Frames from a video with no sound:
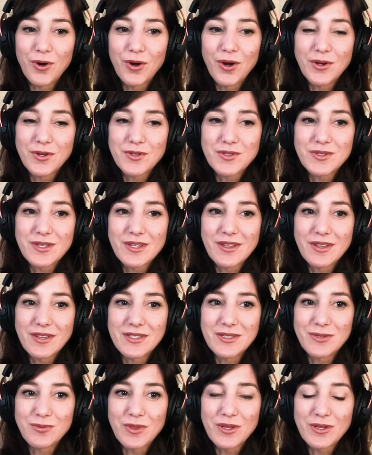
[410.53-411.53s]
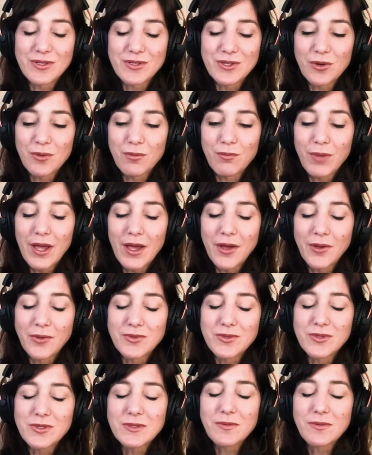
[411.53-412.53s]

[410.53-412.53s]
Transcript: works, at least within certain bounds.